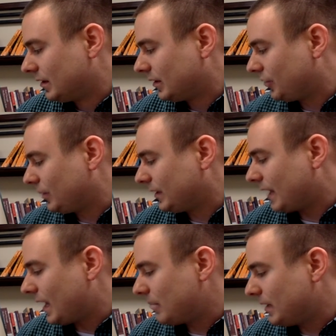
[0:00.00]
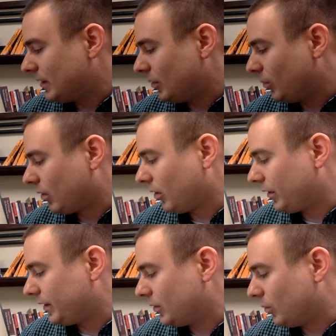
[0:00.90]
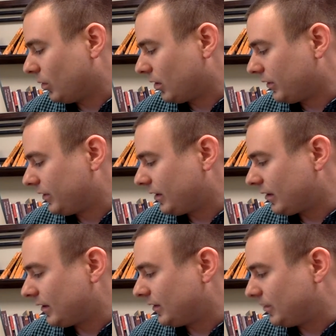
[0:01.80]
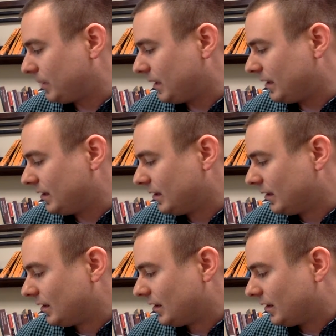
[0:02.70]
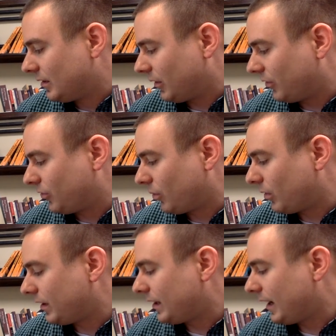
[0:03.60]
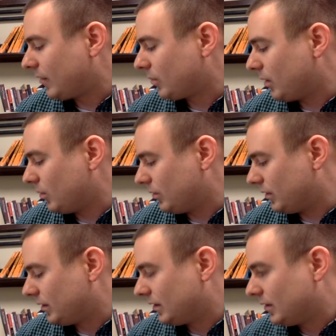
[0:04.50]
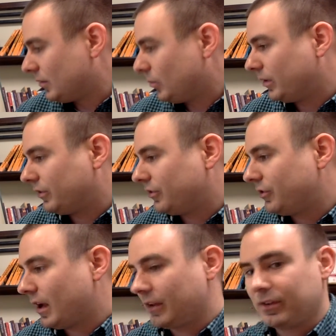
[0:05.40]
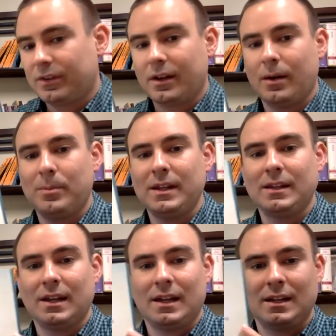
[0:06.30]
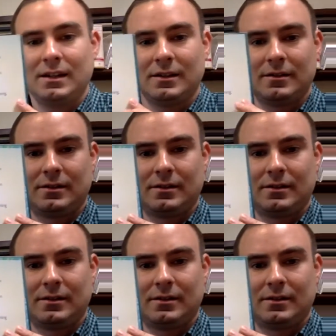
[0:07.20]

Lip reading: Because when God made the world and the world started spinning, the story God wrote was just a beginning.